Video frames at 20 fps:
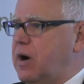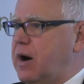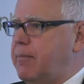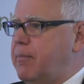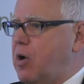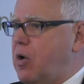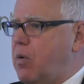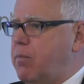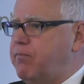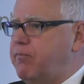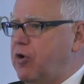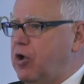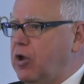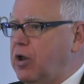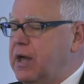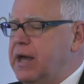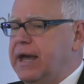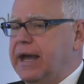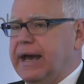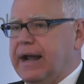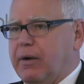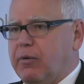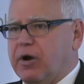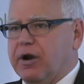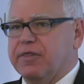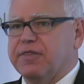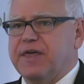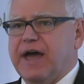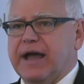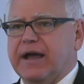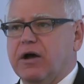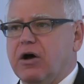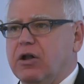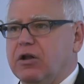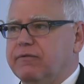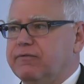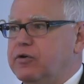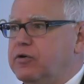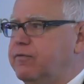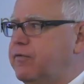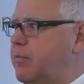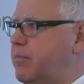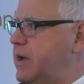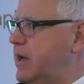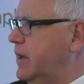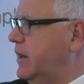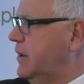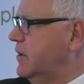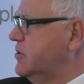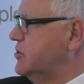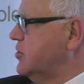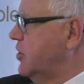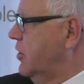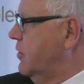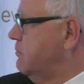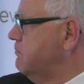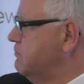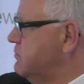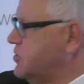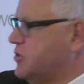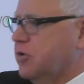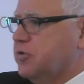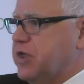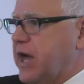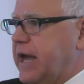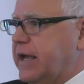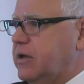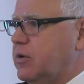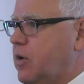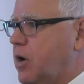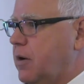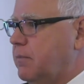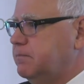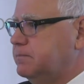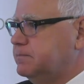I'm hopeful, and I want to thank all of you for being concerned. So thank you all.